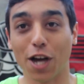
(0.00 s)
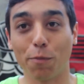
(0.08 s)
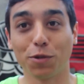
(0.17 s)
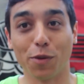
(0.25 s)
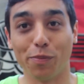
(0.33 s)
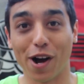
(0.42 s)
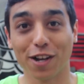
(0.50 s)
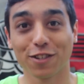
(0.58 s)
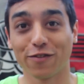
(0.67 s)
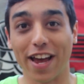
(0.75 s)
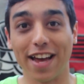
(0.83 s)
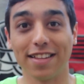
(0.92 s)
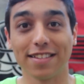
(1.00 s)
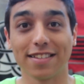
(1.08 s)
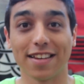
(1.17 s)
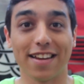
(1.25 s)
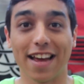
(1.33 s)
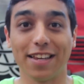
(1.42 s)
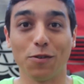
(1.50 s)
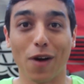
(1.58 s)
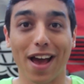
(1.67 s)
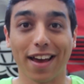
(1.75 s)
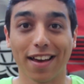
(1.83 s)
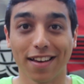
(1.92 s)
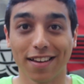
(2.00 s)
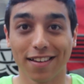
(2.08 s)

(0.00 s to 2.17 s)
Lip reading: up to Bucs fans in any way.